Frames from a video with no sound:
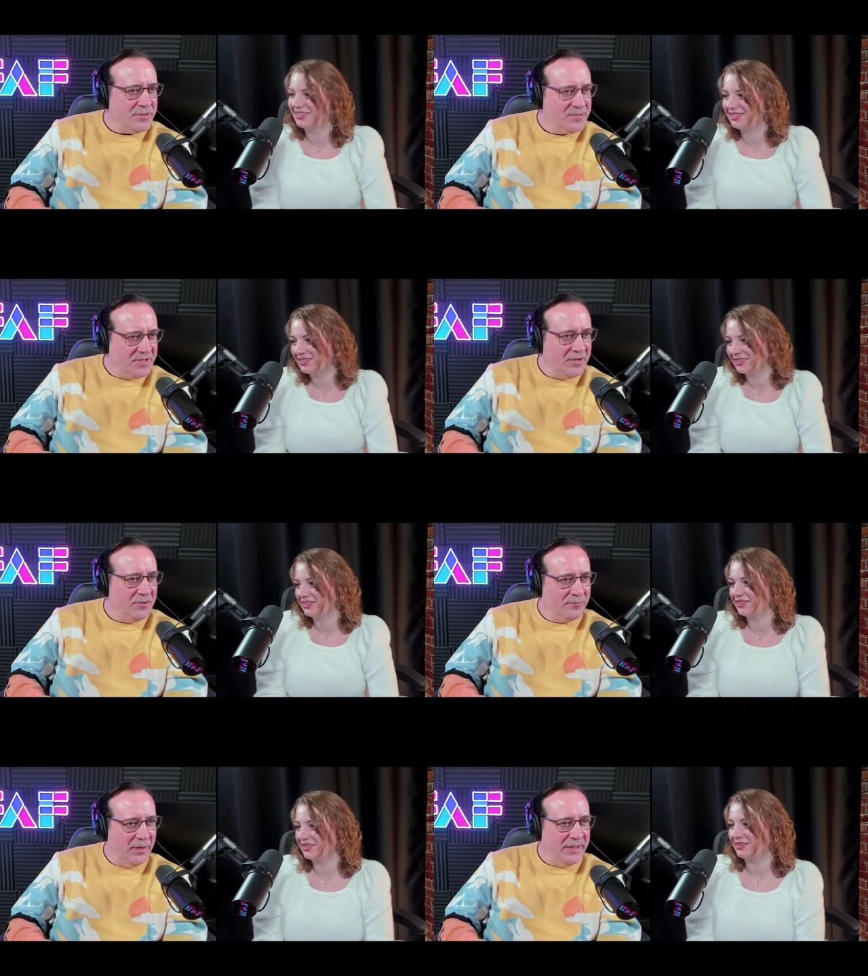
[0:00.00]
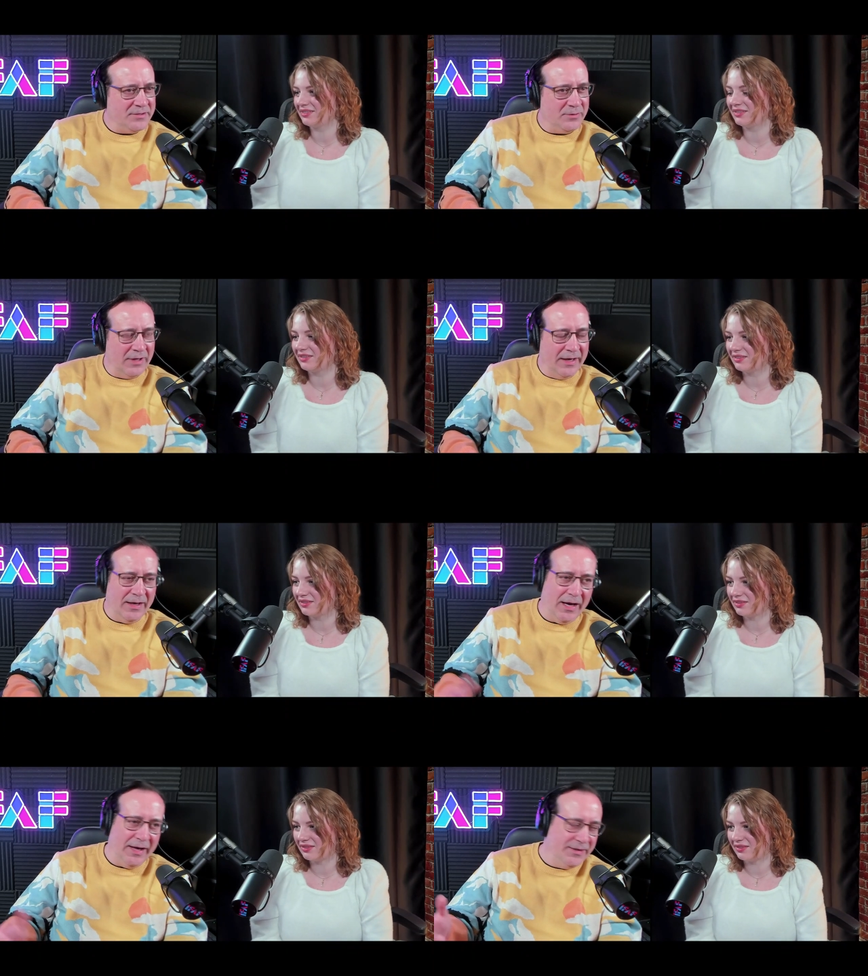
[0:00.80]
Speaker 1: single friends who are like,
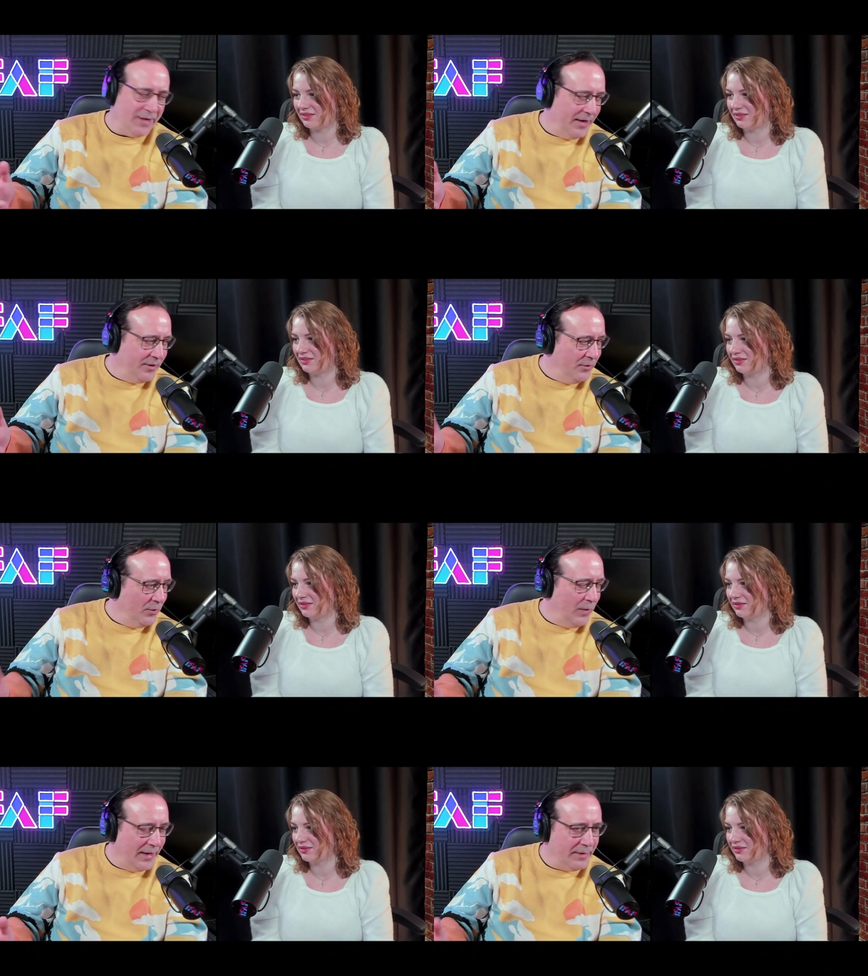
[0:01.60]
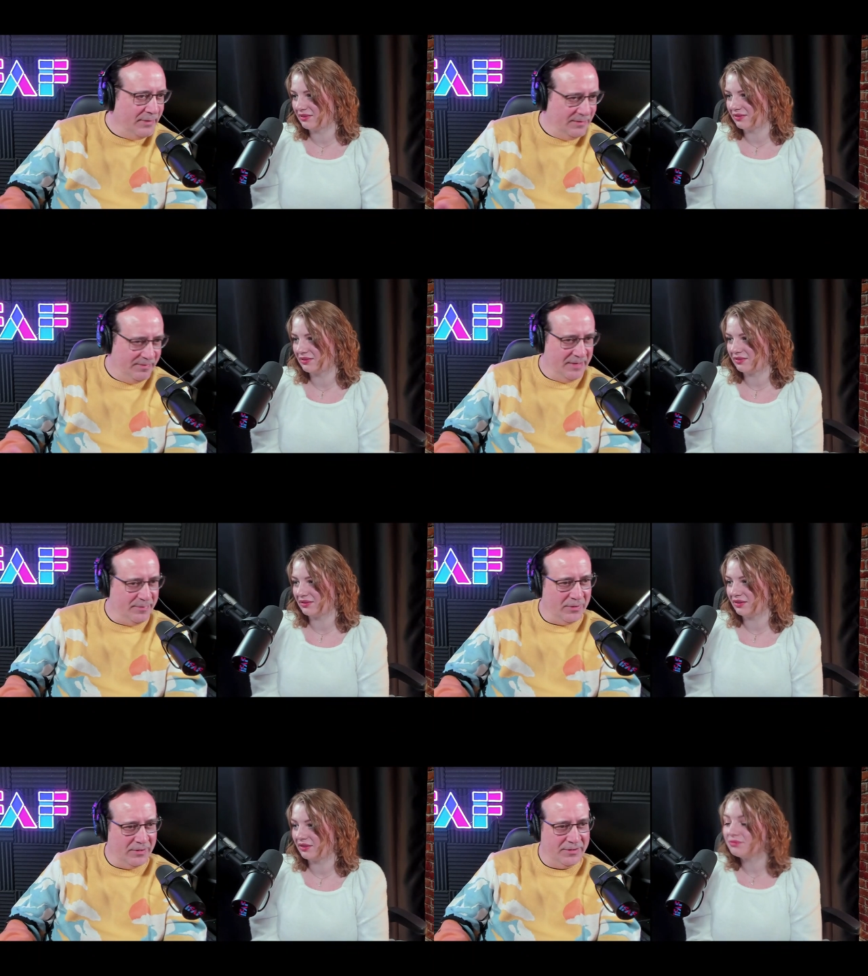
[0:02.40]
I, I don't know how to meet
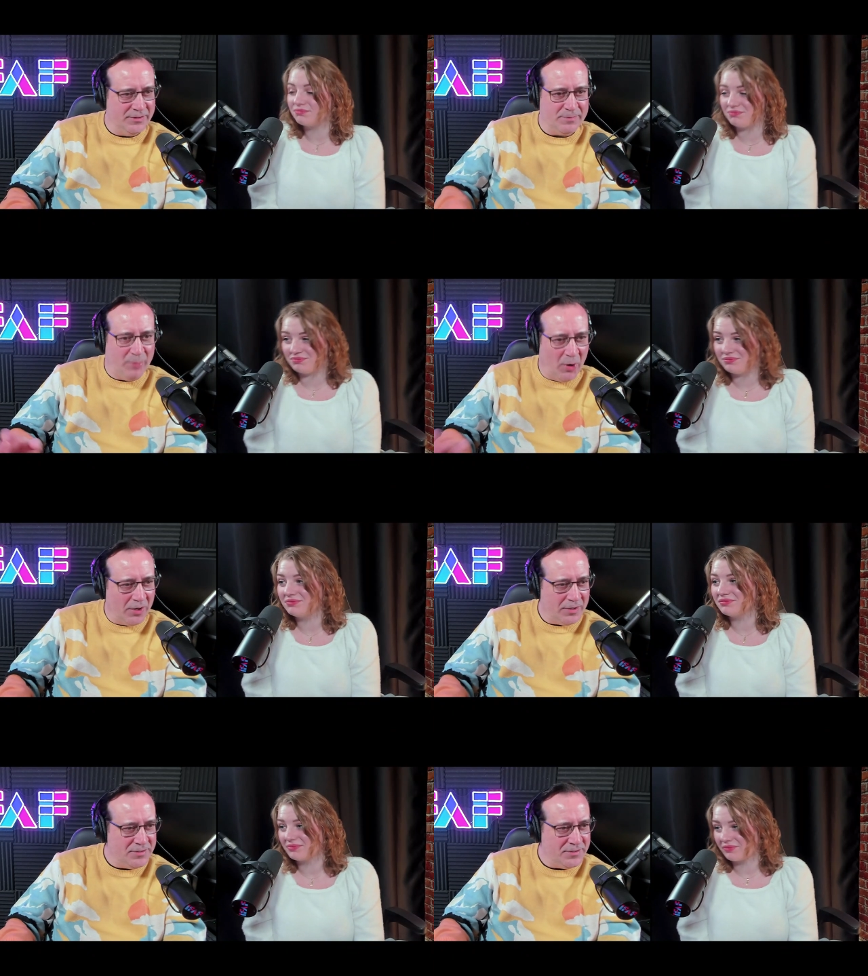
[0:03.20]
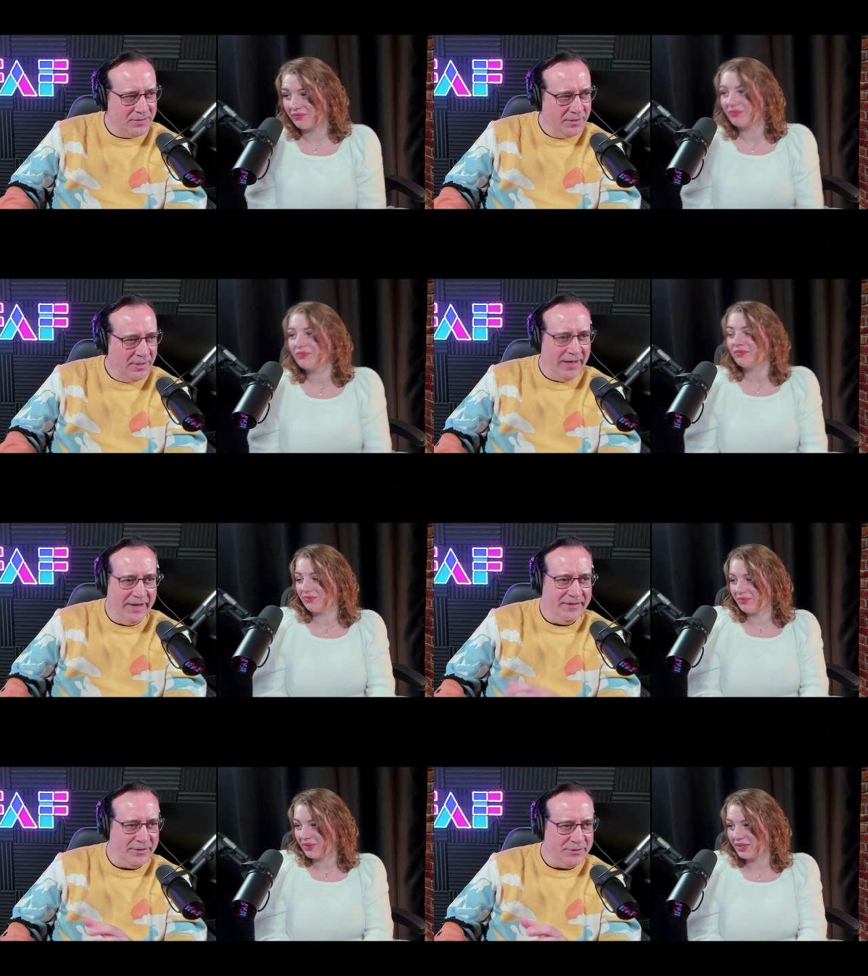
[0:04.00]
people. There's mm -hmm. bars and
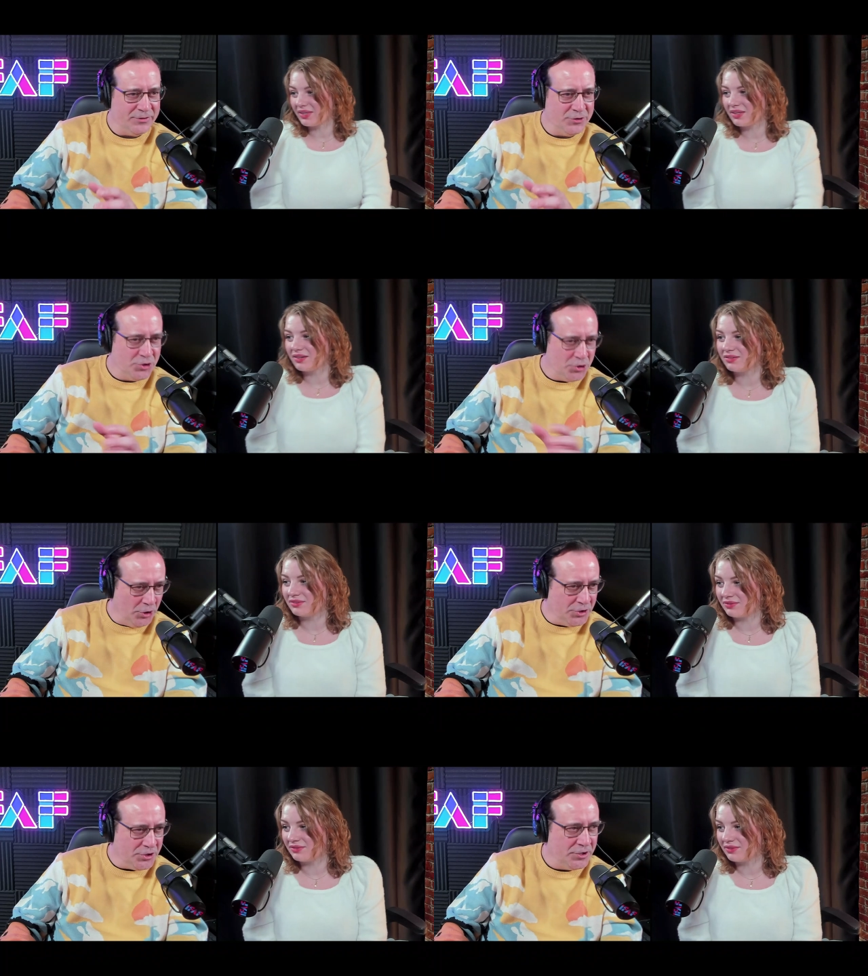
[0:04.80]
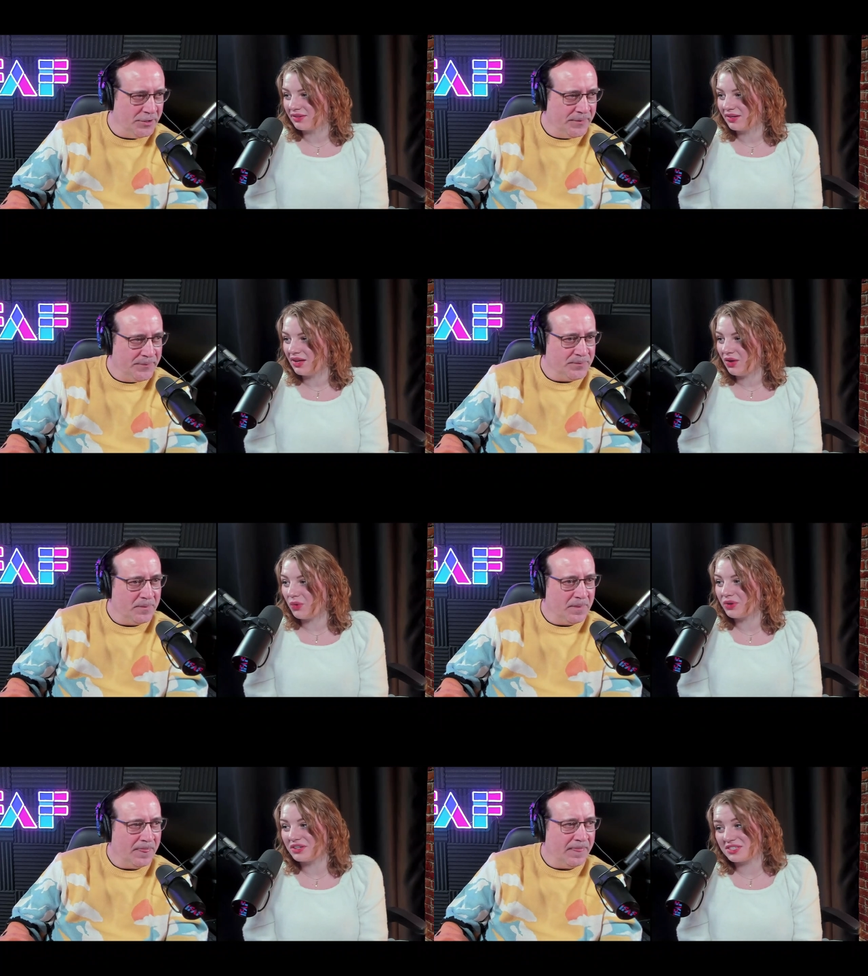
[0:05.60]
there's church.
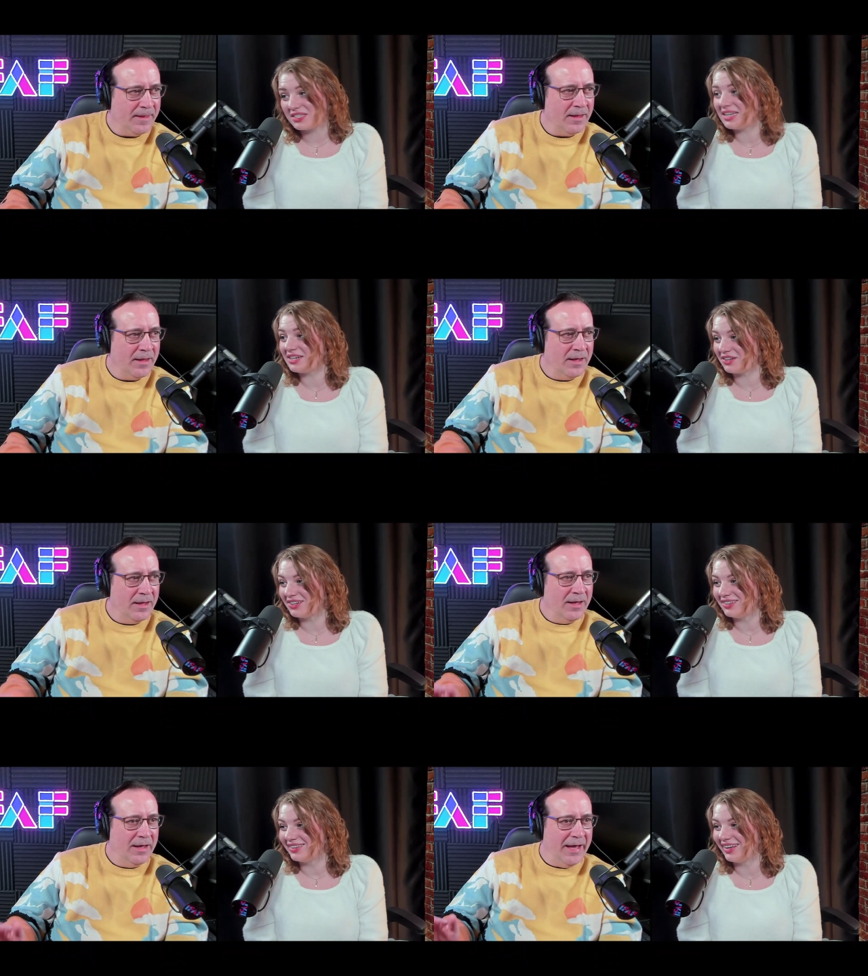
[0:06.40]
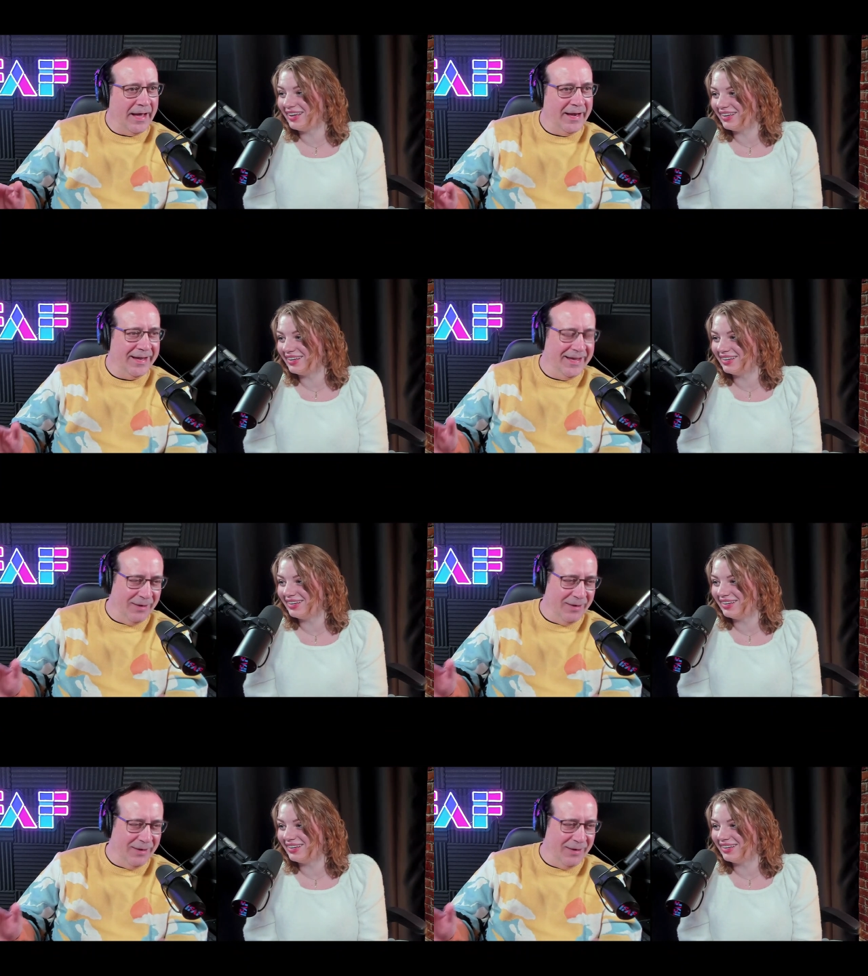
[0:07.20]
Speaker 2: Or there's Tinder. and
Speaker 1: yeah,